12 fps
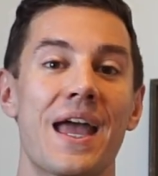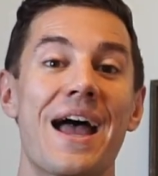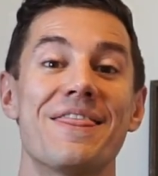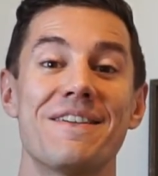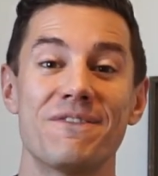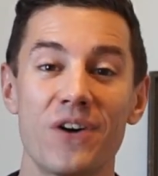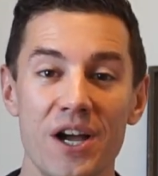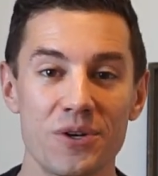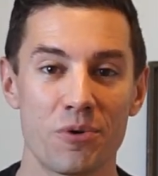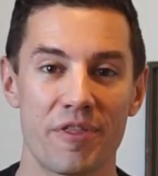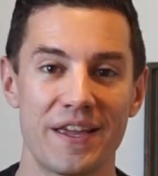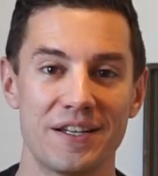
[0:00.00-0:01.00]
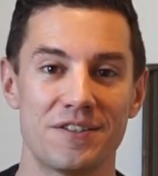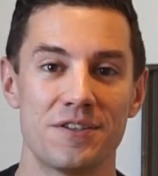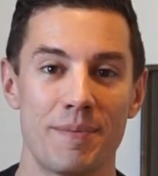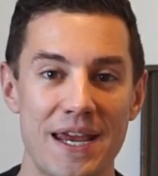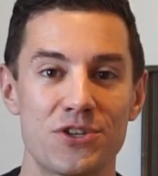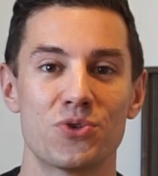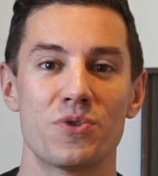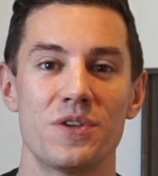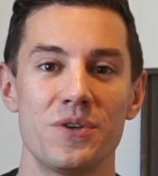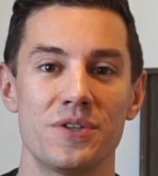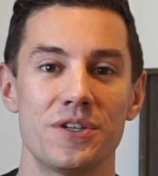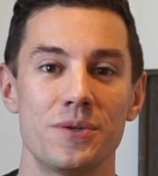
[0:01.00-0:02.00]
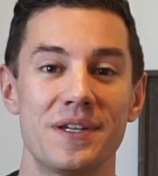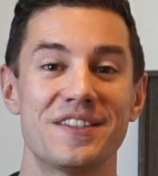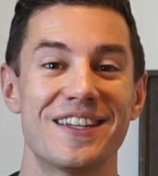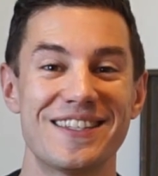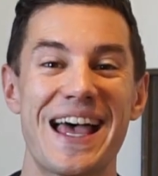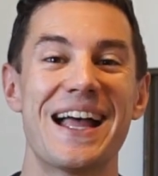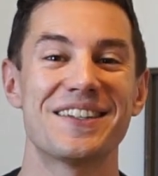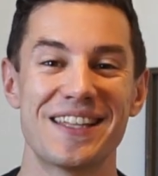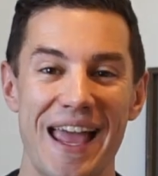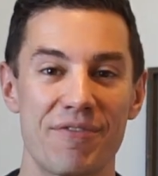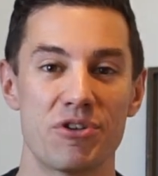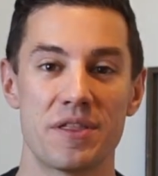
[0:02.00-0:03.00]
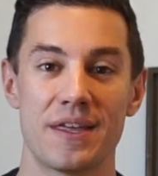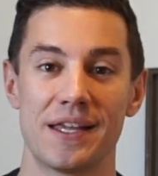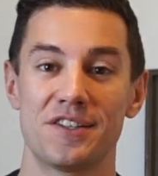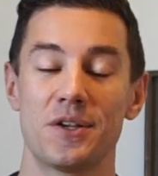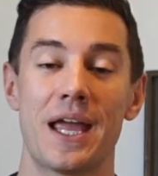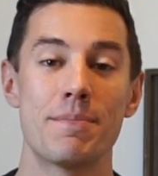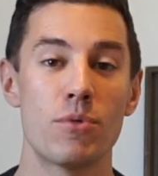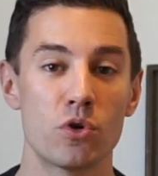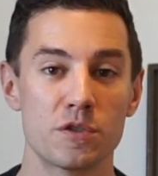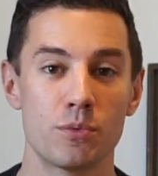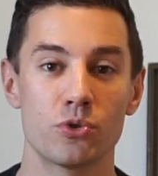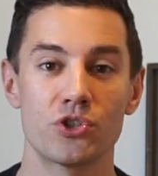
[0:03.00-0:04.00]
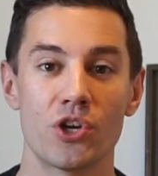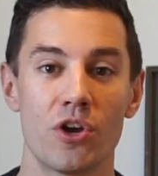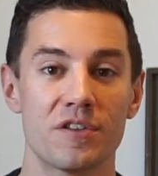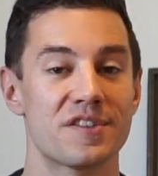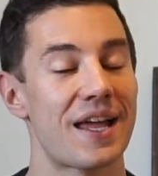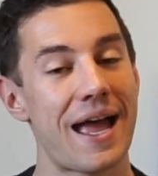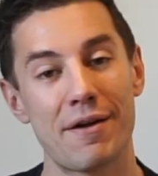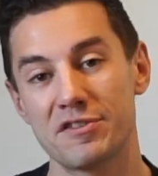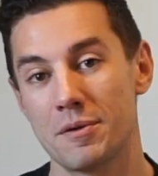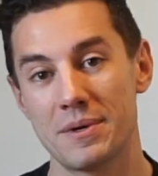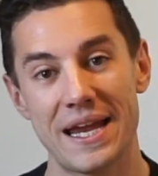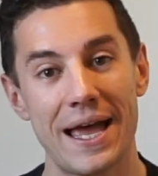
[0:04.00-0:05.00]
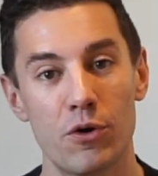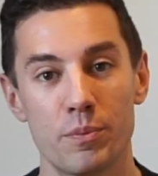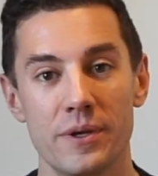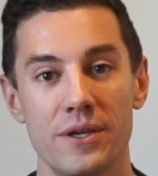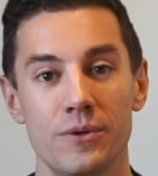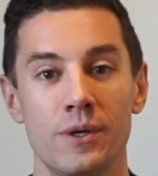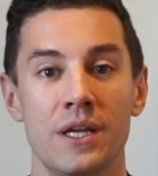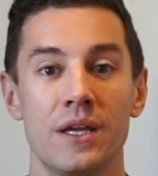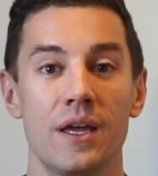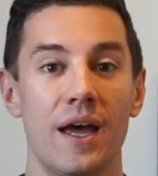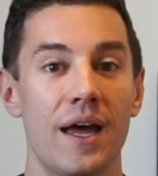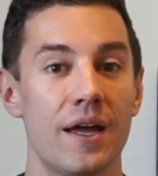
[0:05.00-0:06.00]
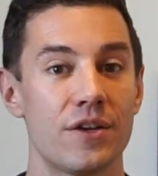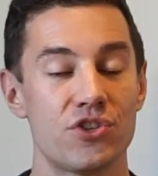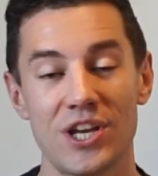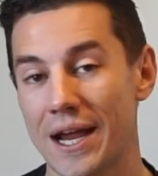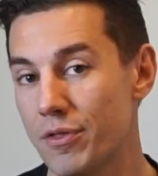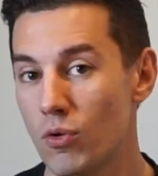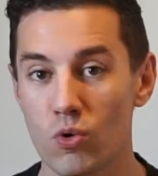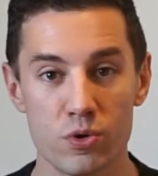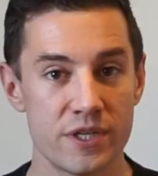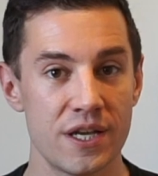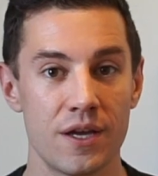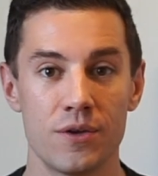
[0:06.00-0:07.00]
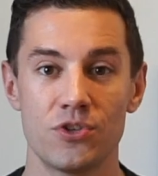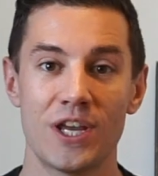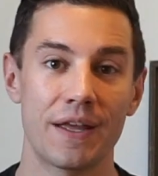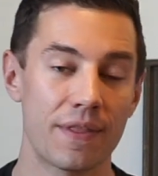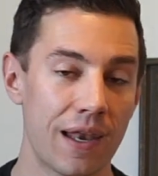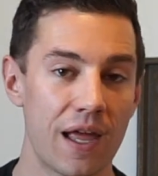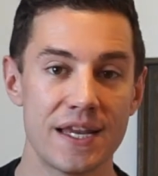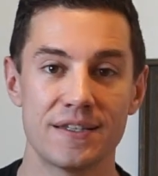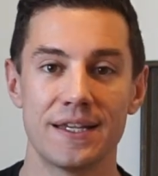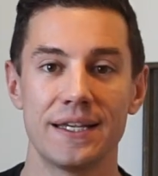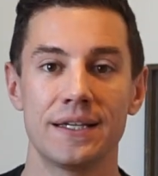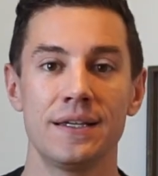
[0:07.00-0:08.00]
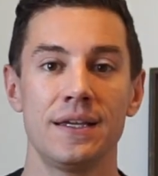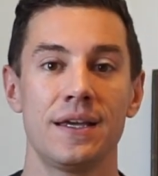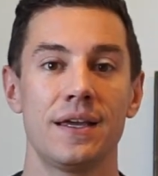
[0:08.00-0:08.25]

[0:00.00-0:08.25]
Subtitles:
And the final thing to make sure that you do is to test everything. So get multiple shots, have somebody help you, check the audio, check the lighting.